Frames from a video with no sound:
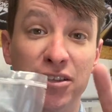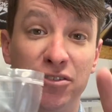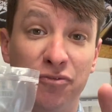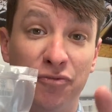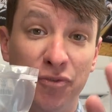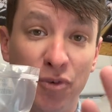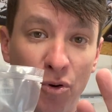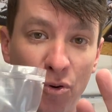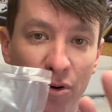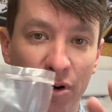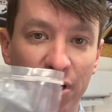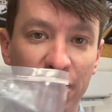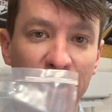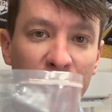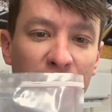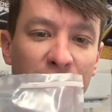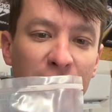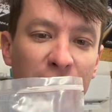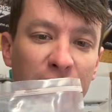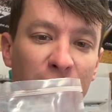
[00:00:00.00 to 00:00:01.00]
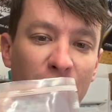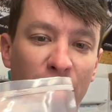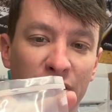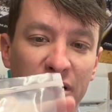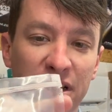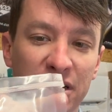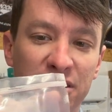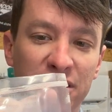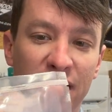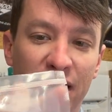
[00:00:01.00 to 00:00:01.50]
4 on
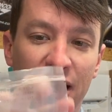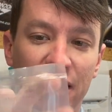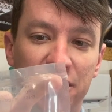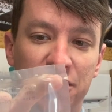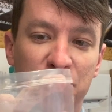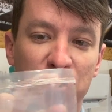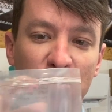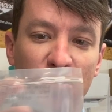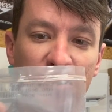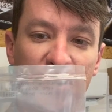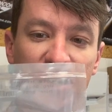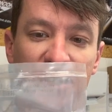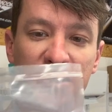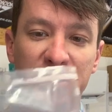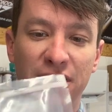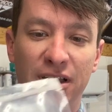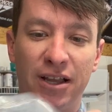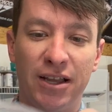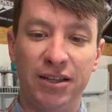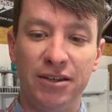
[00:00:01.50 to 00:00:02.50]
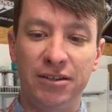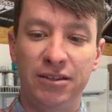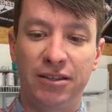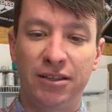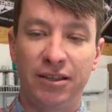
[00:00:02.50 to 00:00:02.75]
each side, 2 on each side.